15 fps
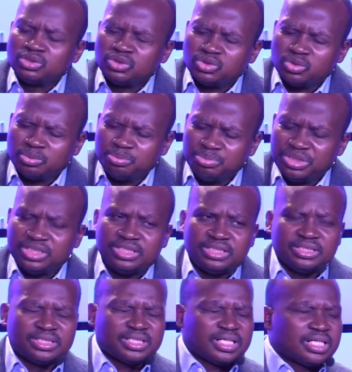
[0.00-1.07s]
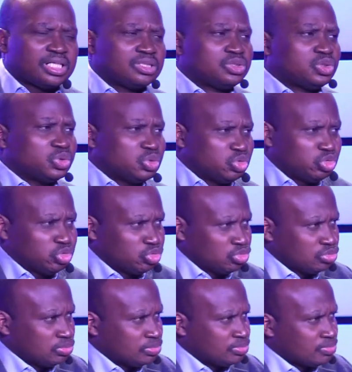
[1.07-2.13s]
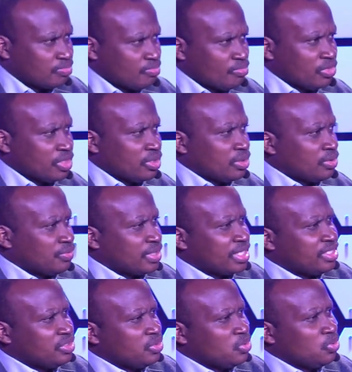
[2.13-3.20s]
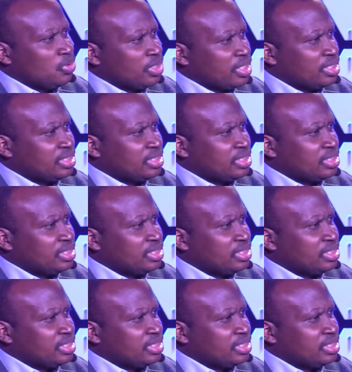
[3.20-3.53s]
to be and to do. All right? You were